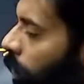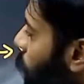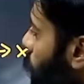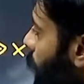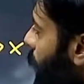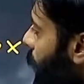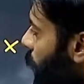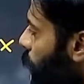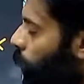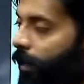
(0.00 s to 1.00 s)
20
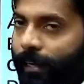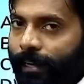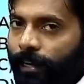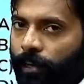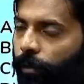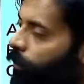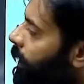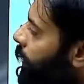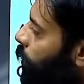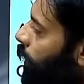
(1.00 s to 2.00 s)
going here,
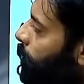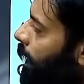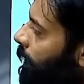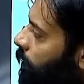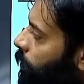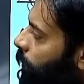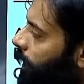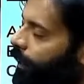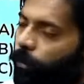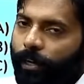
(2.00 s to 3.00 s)
20 going back,
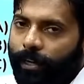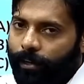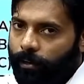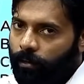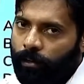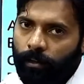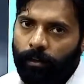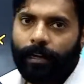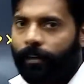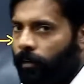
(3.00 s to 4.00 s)
20 going here,
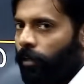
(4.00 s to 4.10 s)
right?